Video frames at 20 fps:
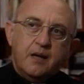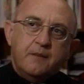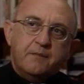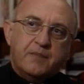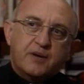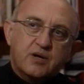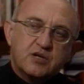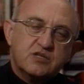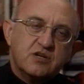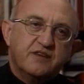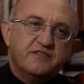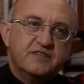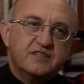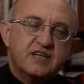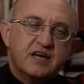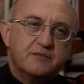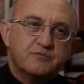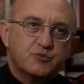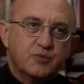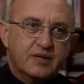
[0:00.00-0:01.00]
Because
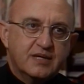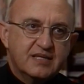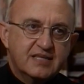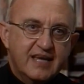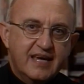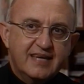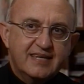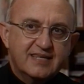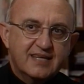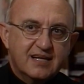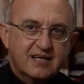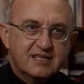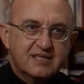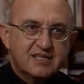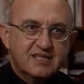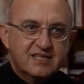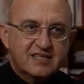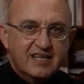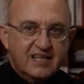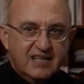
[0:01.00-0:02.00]
oftentimes what a saint does
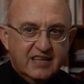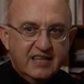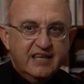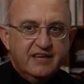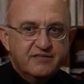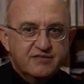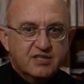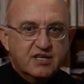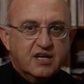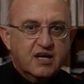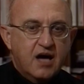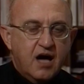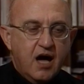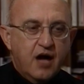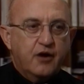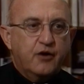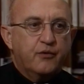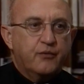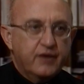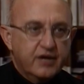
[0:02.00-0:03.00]
is it lives the
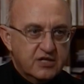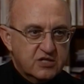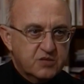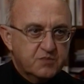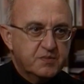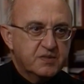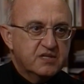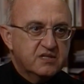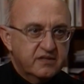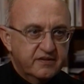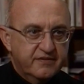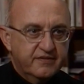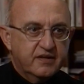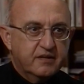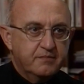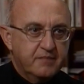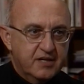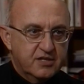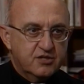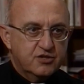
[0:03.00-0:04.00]
concrete,
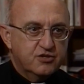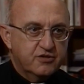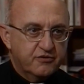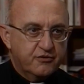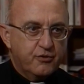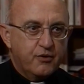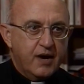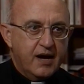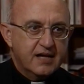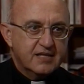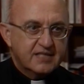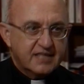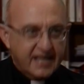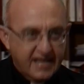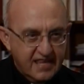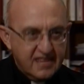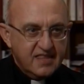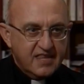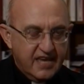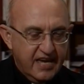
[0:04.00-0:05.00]
specific message of Christ
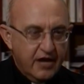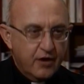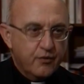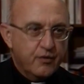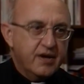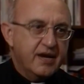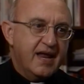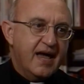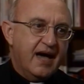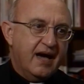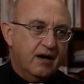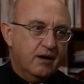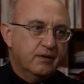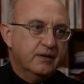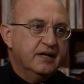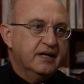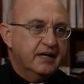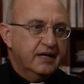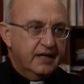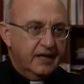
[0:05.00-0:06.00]
in the here and now,
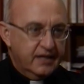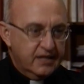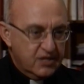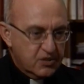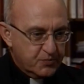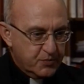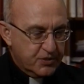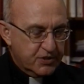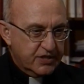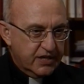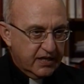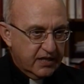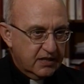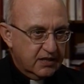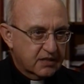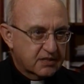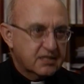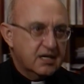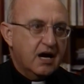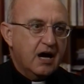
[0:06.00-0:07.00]
in this
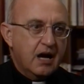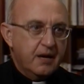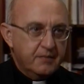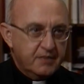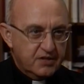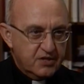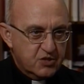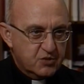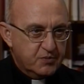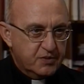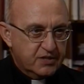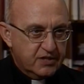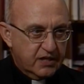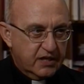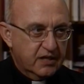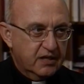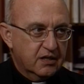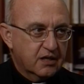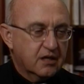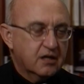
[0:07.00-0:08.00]
particular time, in this
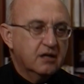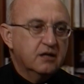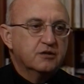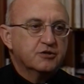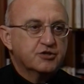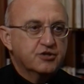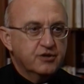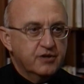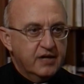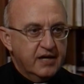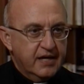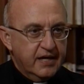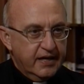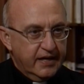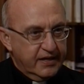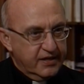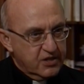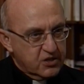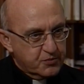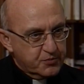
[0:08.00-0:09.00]
particular culture,
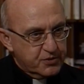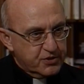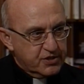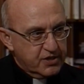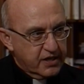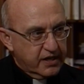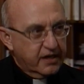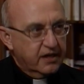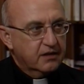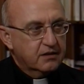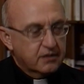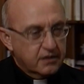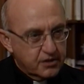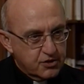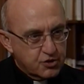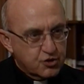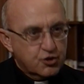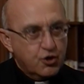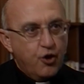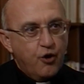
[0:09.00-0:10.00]
in this particular
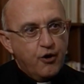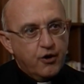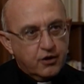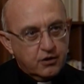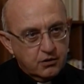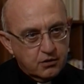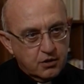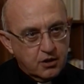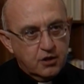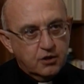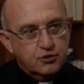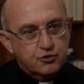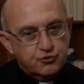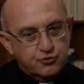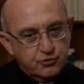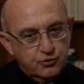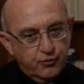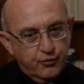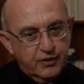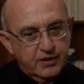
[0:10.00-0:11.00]
historical,
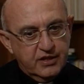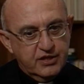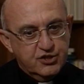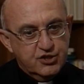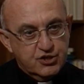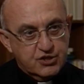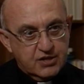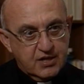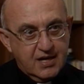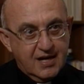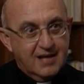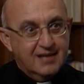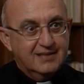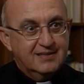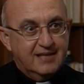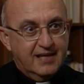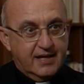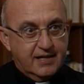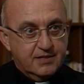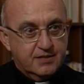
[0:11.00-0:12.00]
cultural, religious
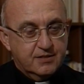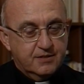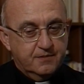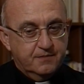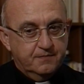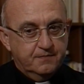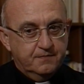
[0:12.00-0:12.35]
context.